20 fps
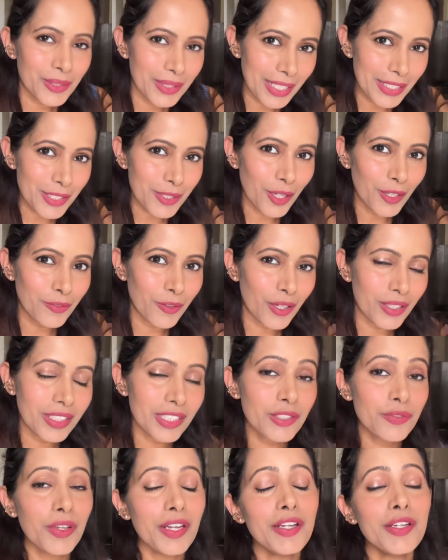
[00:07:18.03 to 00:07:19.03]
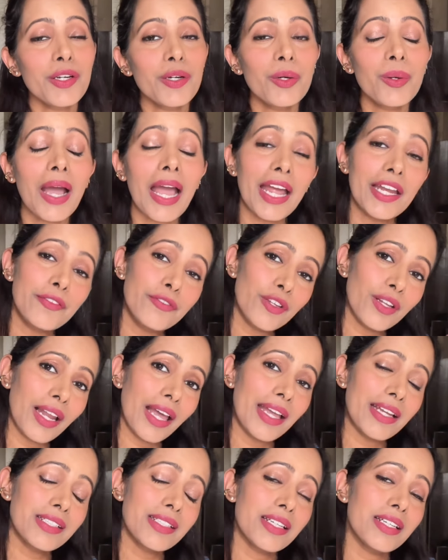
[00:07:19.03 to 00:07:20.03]
that's all for this video, and if you
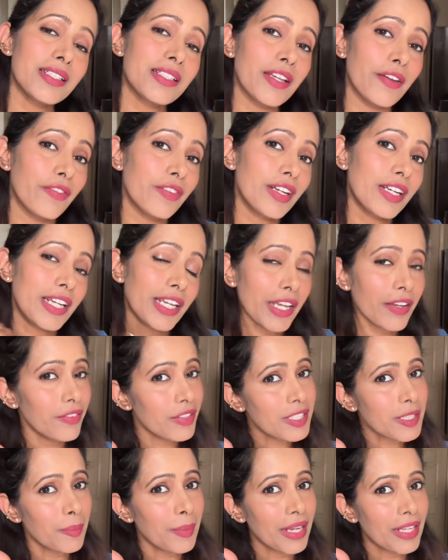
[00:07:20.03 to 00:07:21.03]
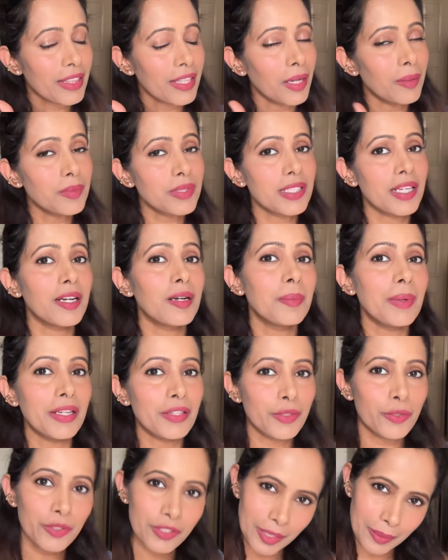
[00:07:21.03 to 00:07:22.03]
liked it, definitely give it a big thumbs up, and
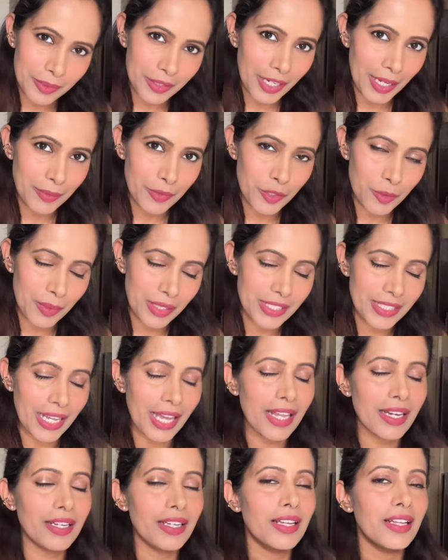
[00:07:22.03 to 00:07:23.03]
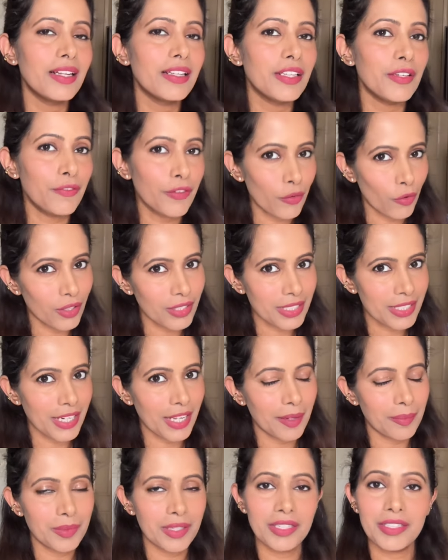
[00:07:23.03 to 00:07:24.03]
do subscribe to my channel if you want to stay
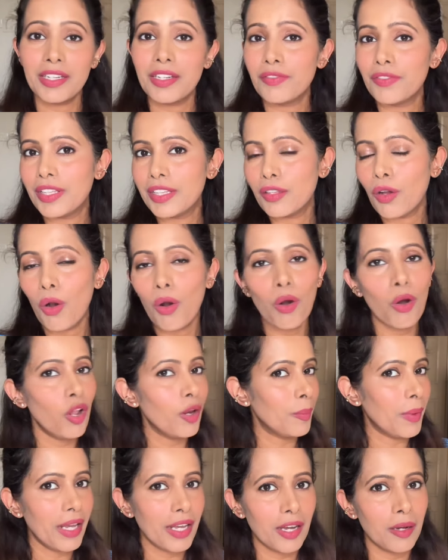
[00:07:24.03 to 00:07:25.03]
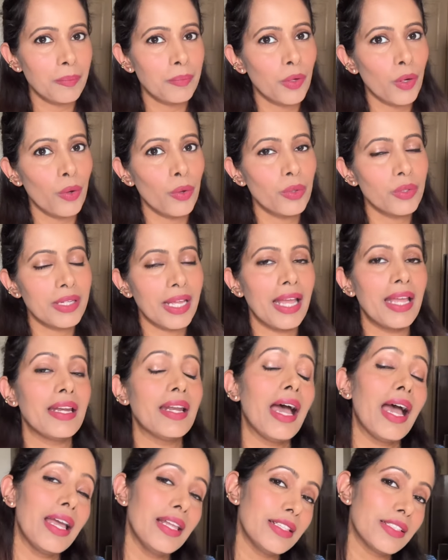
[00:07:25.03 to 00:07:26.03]
updated with all my upload, and
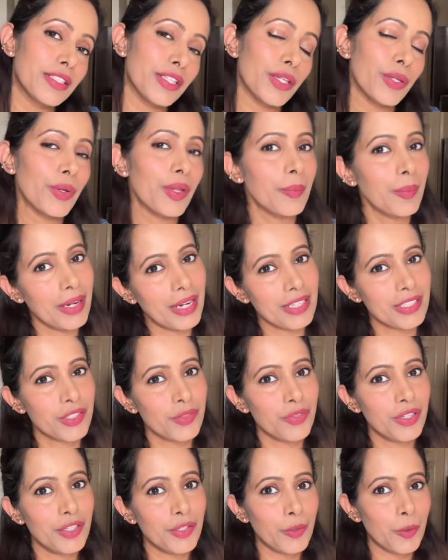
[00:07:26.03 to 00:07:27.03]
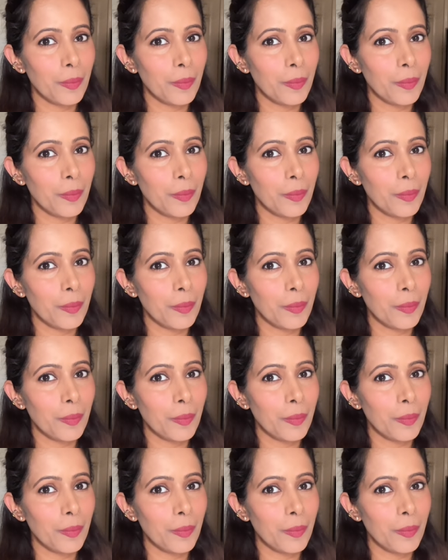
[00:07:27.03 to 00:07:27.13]
I'll see you in my next video.